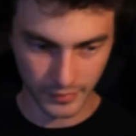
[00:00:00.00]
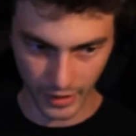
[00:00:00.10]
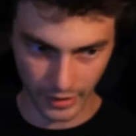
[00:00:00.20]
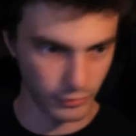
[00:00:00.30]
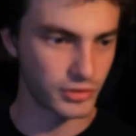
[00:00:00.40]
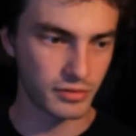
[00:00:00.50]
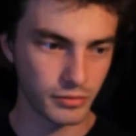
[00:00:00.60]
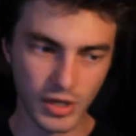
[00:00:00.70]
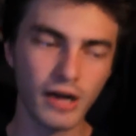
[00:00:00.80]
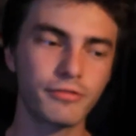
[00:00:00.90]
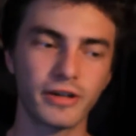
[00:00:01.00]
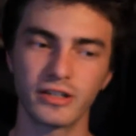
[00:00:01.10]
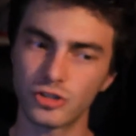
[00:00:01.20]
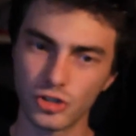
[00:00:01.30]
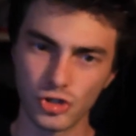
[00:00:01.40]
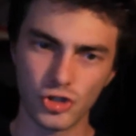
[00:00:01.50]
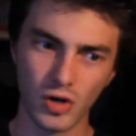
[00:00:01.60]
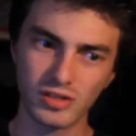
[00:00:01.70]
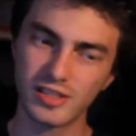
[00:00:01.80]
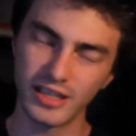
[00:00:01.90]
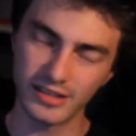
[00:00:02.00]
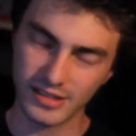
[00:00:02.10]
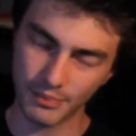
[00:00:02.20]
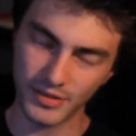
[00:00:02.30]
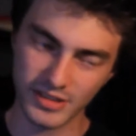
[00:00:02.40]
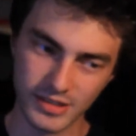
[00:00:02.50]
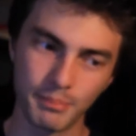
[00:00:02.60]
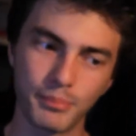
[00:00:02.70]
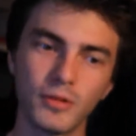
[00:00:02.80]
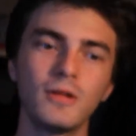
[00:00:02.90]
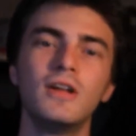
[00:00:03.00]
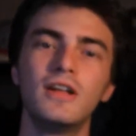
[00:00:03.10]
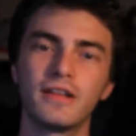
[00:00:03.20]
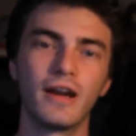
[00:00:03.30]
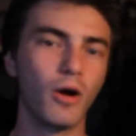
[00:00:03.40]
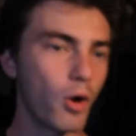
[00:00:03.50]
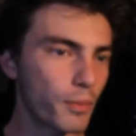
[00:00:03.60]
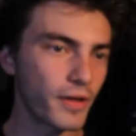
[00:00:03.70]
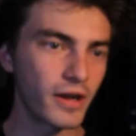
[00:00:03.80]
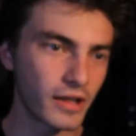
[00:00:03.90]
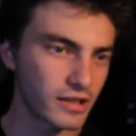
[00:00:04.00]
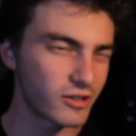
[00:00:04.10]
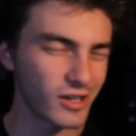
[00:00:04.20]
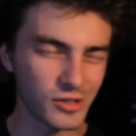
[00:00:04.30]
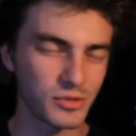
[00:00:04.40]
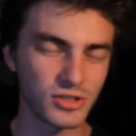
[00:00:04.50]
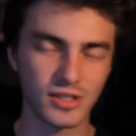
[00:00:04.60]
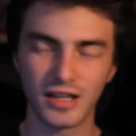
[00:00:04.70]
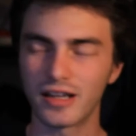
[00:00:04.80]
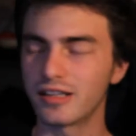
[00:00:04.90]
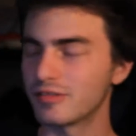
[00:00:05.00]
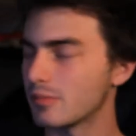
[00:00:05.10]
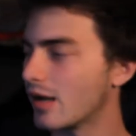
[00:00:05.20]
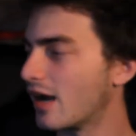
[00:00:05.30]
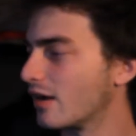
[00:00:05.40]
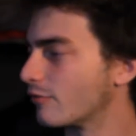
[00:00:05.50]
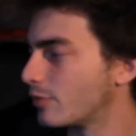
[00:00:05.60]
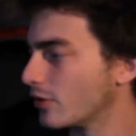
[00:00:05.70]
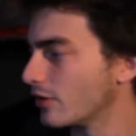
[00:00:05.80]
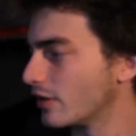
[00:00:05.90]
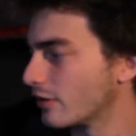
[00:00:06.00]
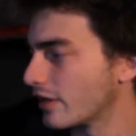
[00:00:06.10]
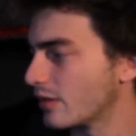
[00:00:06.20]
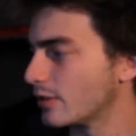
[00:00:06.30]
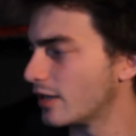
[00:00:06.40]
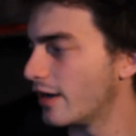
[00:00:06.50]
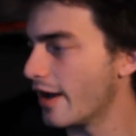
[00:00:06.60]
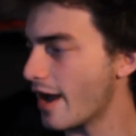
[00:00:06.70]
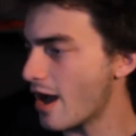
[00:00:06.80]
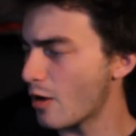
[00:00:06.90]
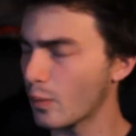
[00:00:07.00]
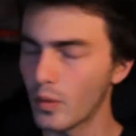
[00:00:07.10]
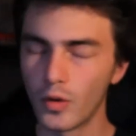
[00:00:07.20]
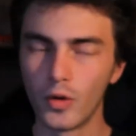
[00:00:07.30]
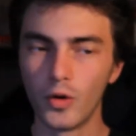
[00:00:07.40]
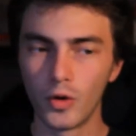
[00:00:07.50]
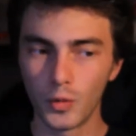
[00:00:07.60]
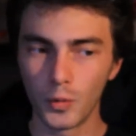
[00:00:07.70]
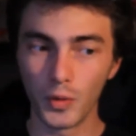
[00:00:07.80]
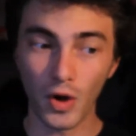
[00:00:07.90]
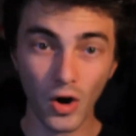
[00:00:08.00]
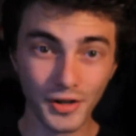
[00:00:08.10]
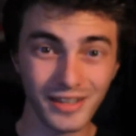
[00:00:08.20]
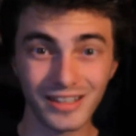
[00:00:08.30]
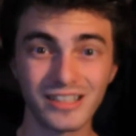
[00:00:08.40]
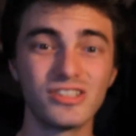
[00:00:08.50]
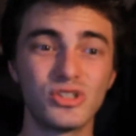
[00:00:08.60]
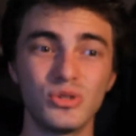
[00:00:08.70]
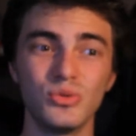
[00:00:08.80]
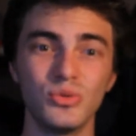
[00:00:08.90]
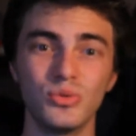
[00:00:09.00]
And it was kind of funny. It's just a short skit, something simple that I think you guys are just like out of pure entertainment. Now, we are getting into